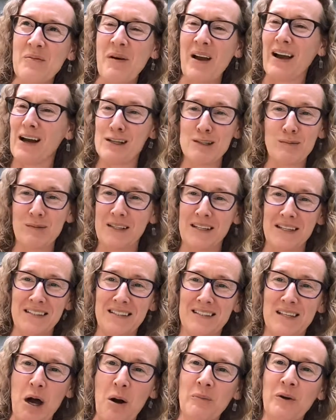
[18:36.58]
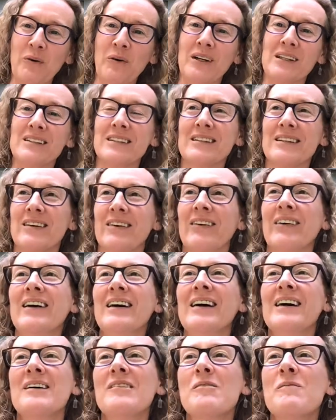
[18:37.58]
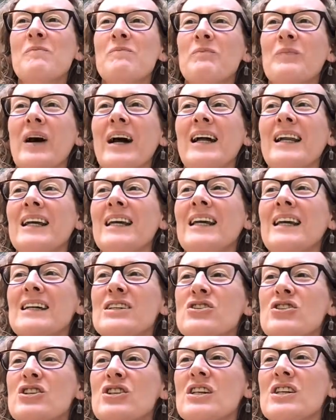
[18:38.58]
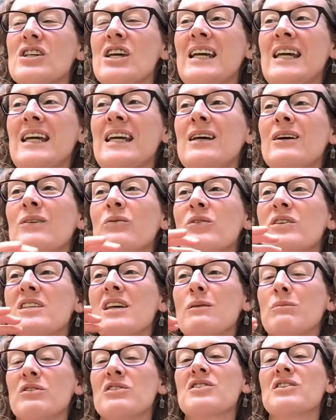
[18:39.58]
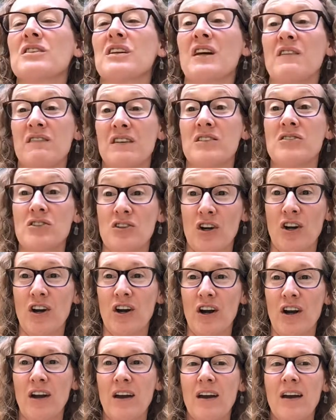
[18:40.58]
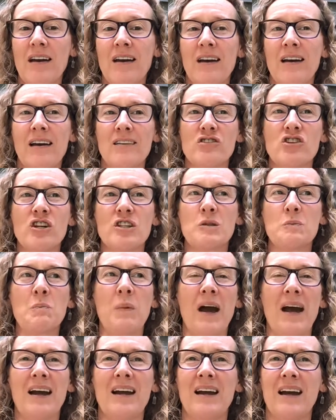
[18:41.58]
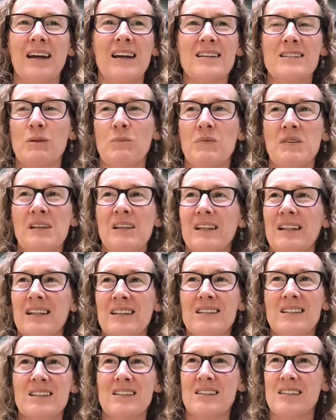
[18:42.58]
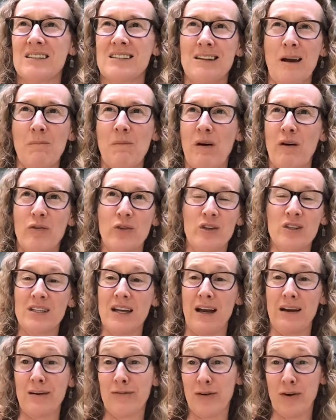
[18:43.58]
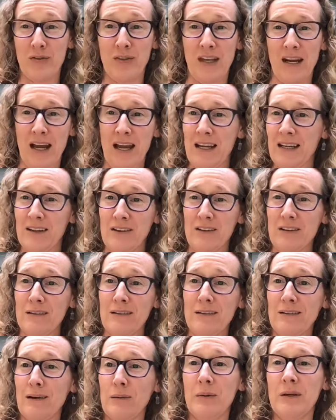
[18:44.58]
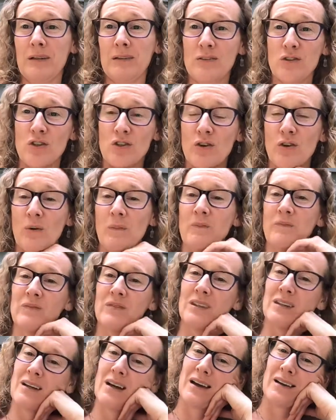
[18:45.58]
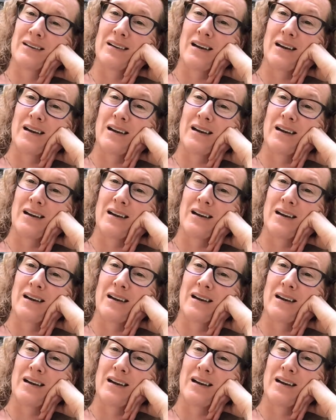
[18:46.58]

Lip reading: even my husband doesn't tell me what to do. But he was able to convince her just by, I guess, appealing to some other side of her that I couldn't appeal to